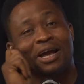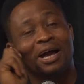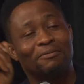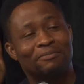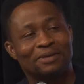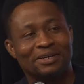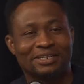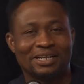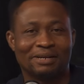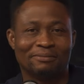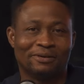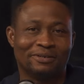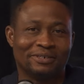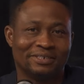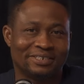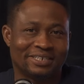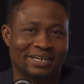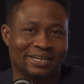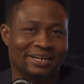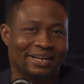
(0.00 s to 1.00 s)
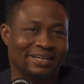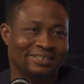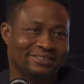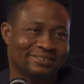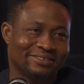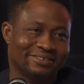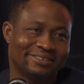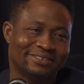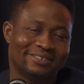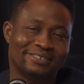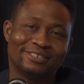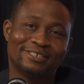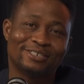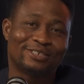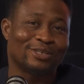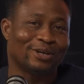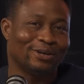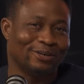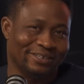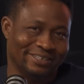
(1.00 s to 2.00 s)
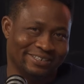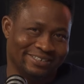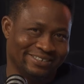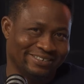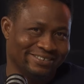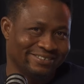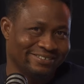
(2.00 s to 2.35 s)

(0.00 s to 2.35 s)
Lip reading: and make them understand that. Sorry.